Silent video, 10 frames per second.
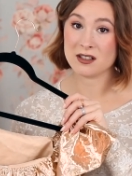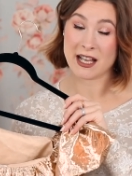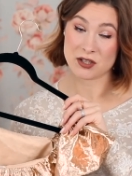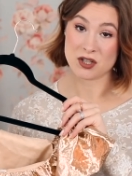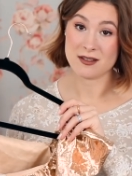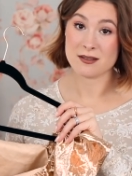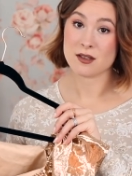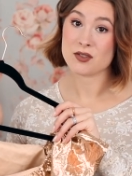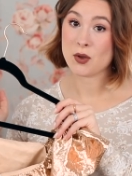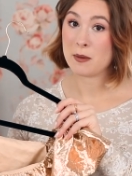collections,
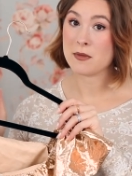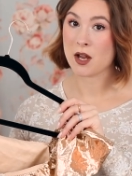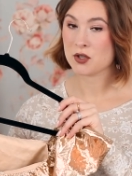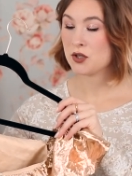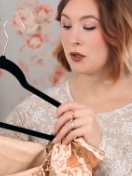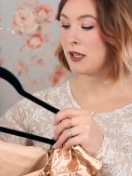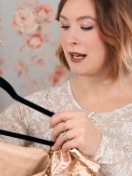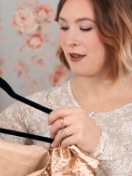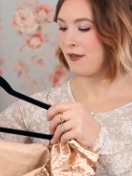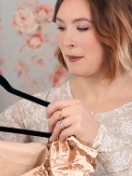so I'm not sure
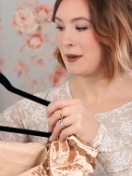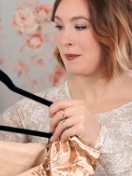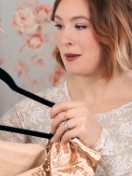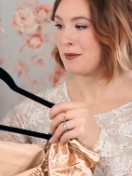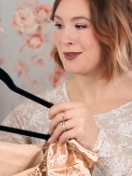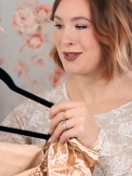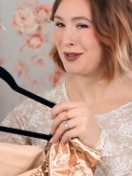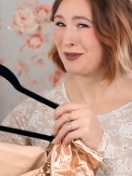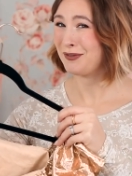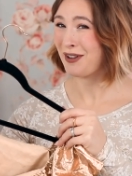if I'm going to be able
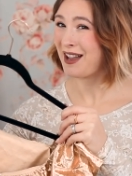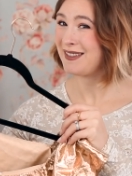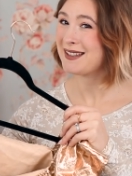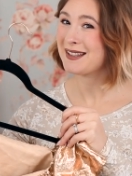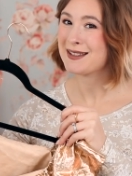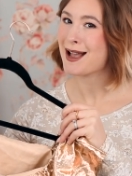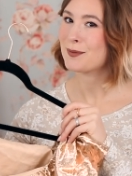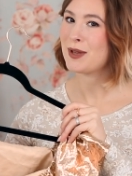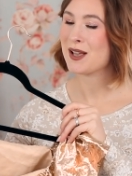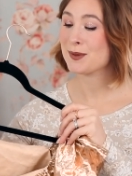to find this
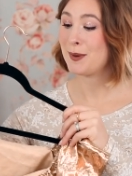exact blouse,